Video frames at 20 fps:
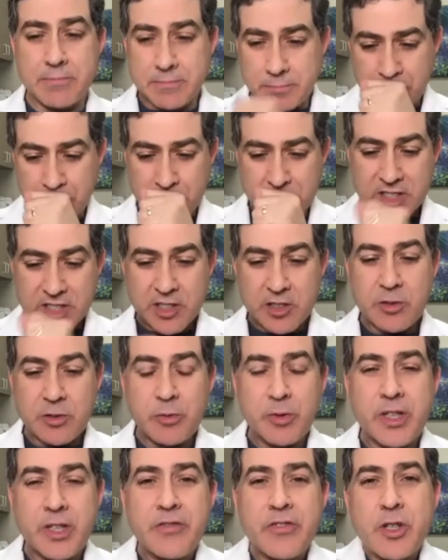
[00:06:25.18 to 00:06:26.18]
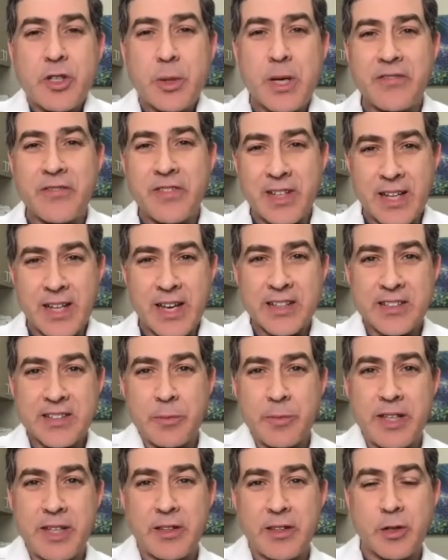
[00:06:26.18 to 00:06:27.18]
excuse me, whenever you have an
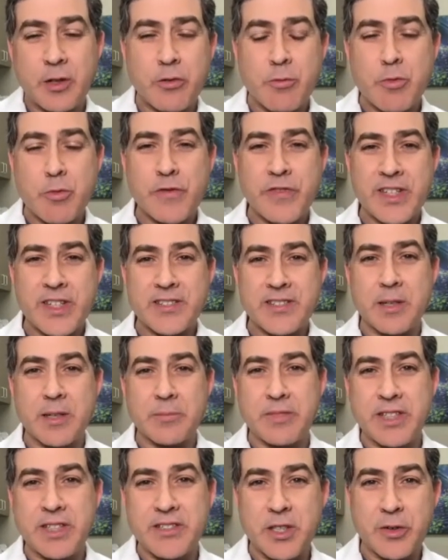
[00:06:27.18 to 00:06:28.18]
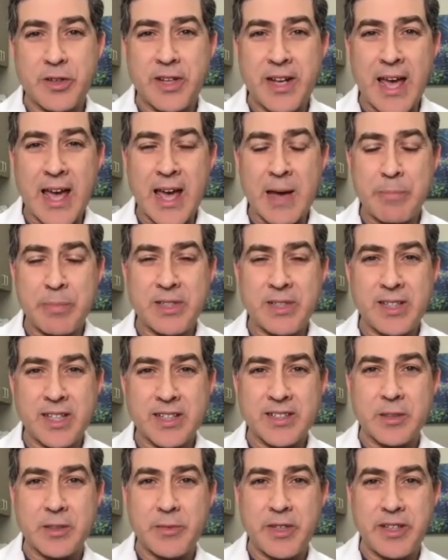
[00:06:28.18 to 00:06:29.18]
ectomy, they're removing something. So an
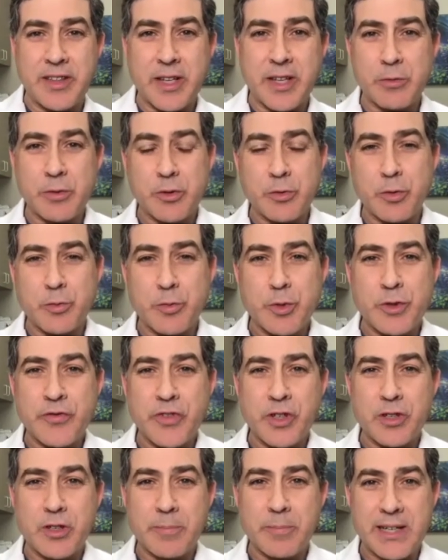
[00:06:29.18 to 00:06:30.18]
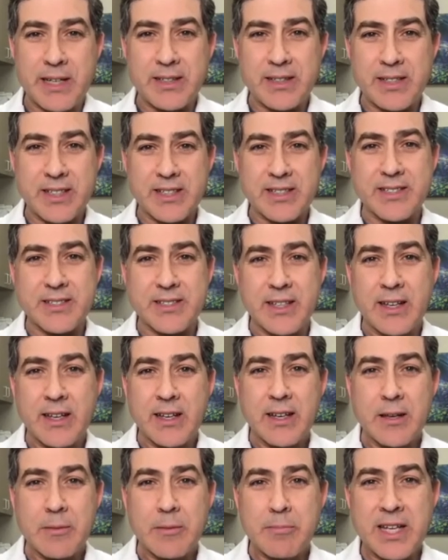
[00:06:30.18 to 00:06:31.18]
appendectomy, they would remove your appendix.
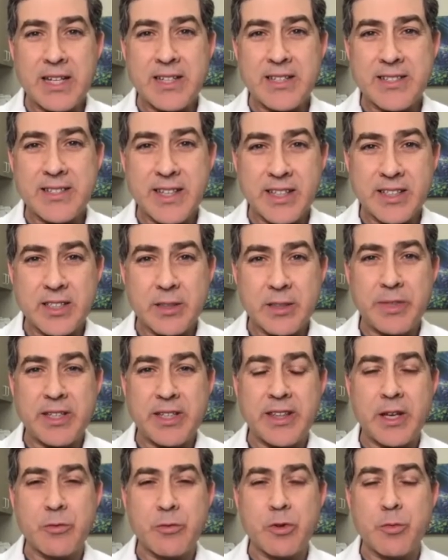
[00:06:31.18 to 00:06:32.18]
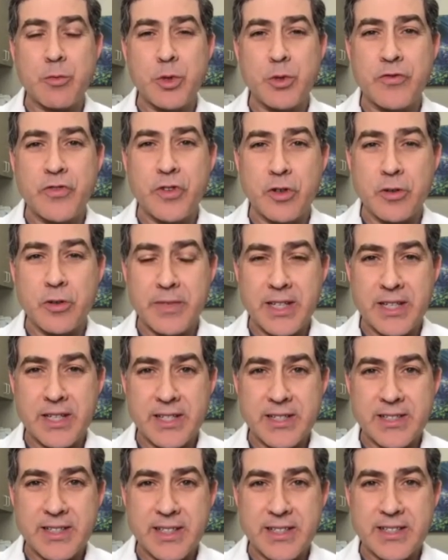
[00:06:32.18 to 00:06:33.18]
A meniscectomy, they remove your
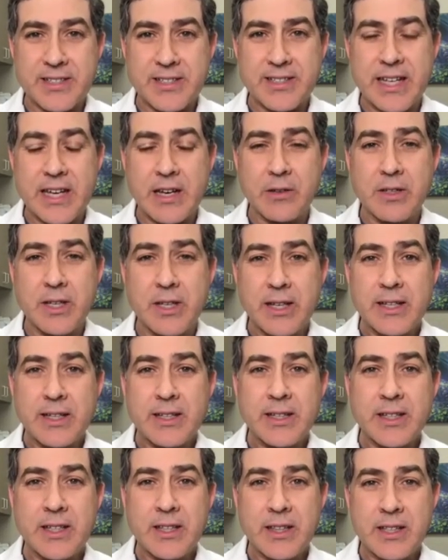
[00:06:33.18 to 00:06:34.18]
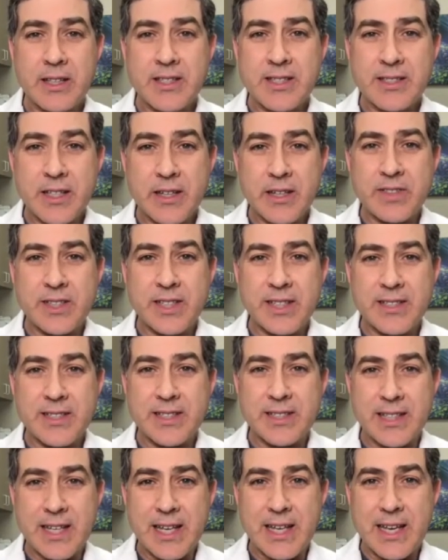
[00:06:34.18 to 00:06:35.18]
meniscus. Now, in the 70s
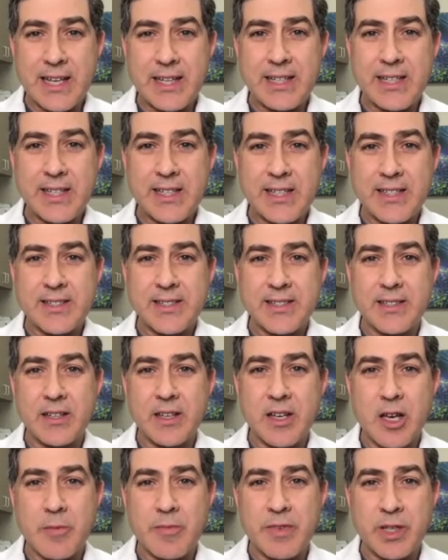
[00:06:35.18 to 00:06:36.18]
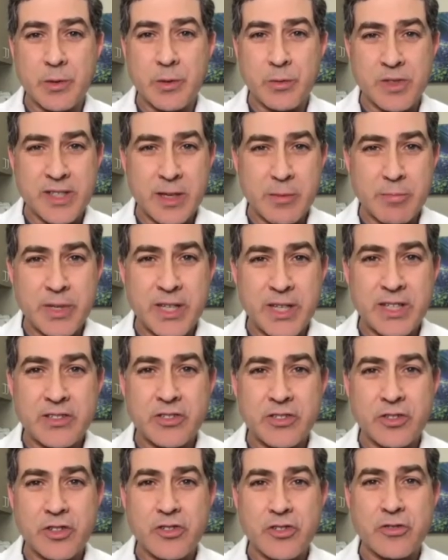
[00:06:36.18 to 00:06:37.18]
and 80s, it was a big
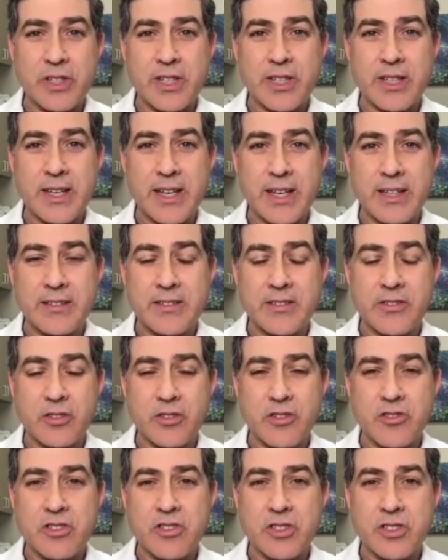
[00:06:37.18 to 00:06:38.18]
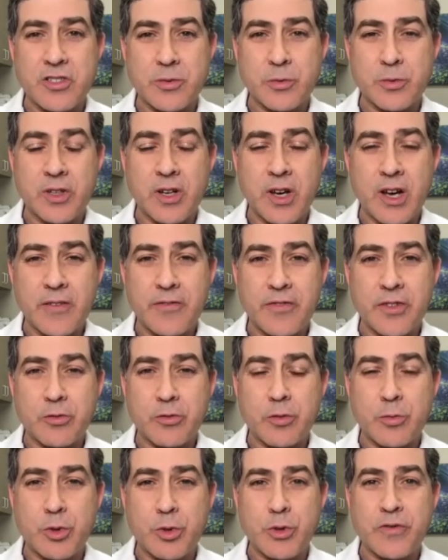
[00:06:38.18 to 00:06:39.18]
surgery, and surgeons would often
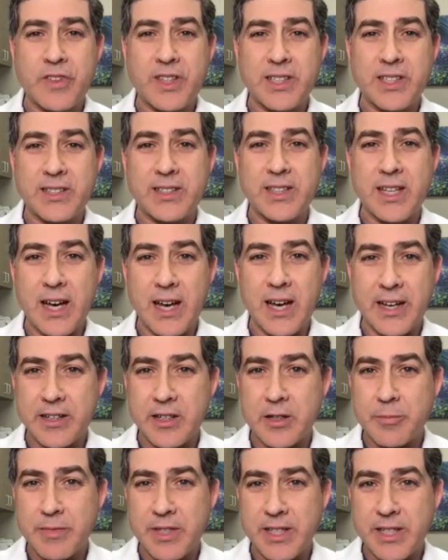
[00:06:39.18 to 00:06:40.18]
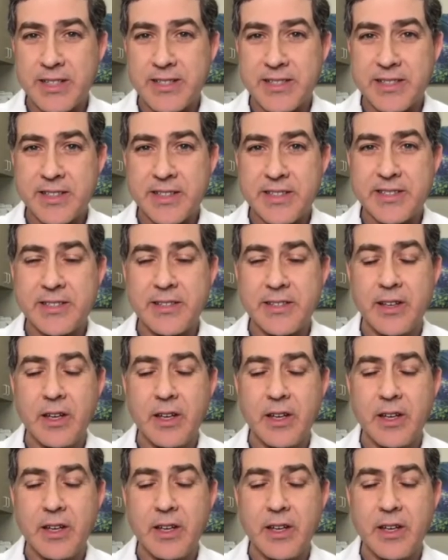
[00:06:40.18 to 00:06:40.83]
remove the entire meniscus,